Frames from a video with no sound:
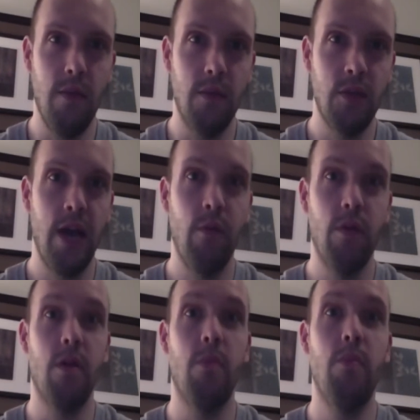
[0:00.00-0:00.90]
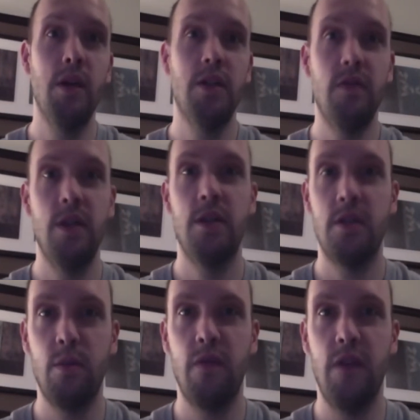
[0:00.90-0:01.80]
chat with a bunch of
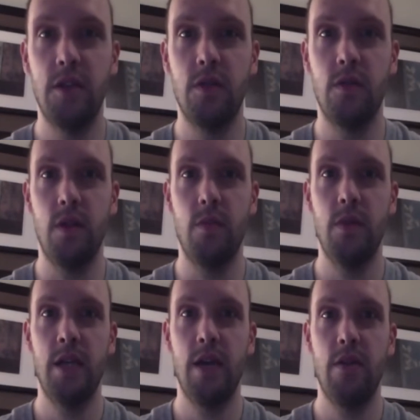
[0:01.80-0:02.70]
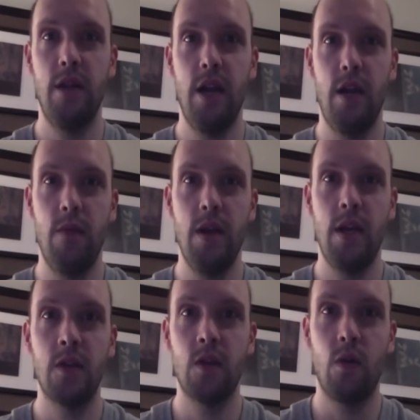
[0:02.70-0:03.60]
industry professionals, they put together a
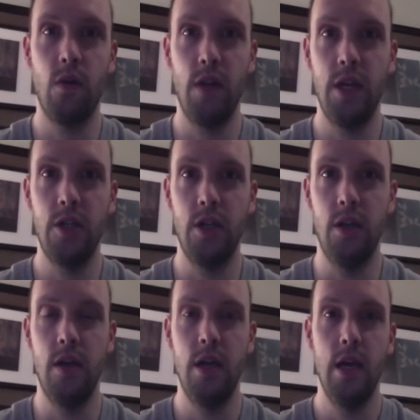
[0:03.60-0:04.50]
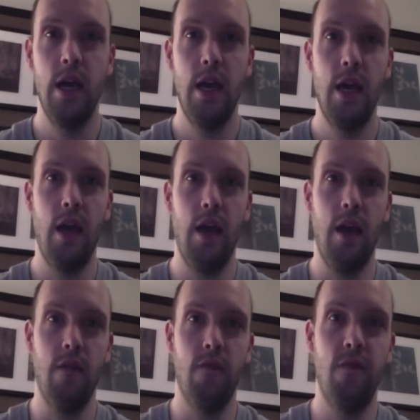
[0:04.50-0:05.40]
rankings correlation
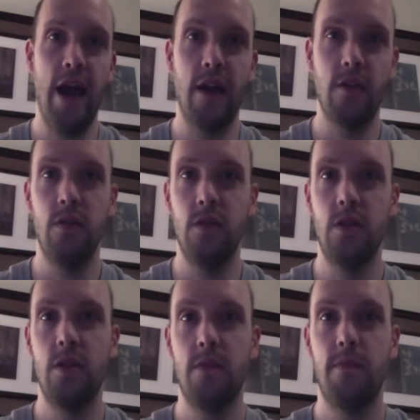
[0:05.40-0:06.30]
and factors